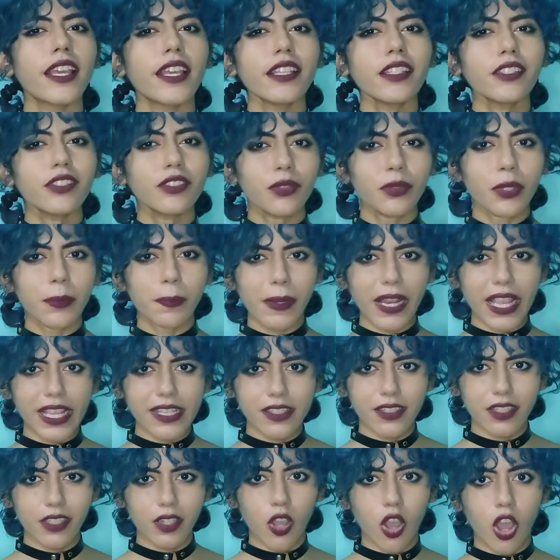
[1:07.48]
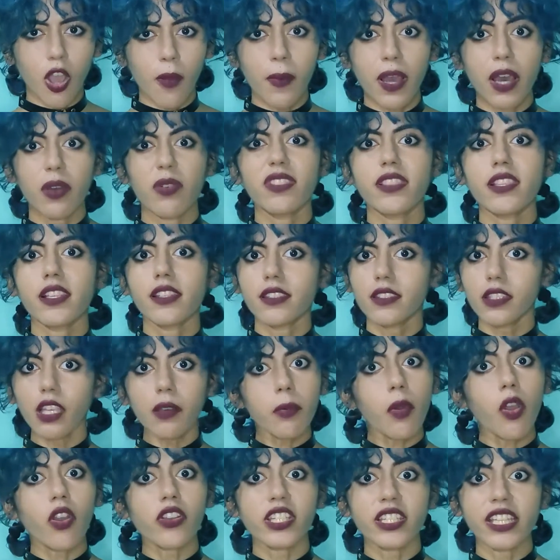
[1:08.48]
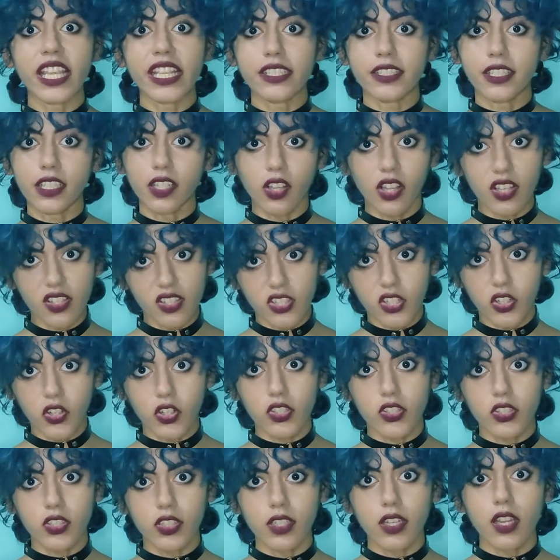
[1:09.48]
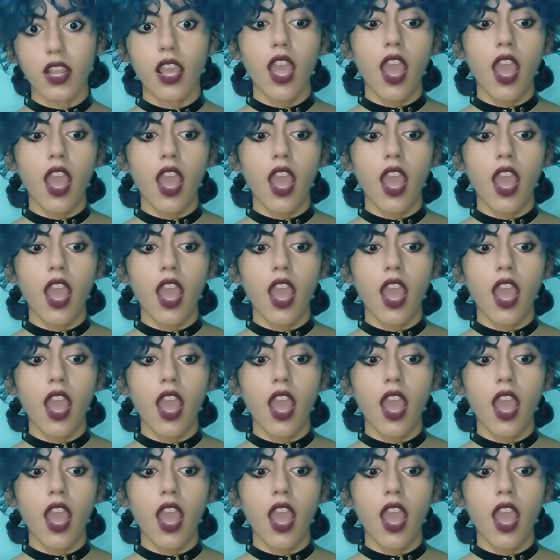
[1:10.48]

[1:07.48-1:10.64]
is to replace the comma with the subordinating conjunction.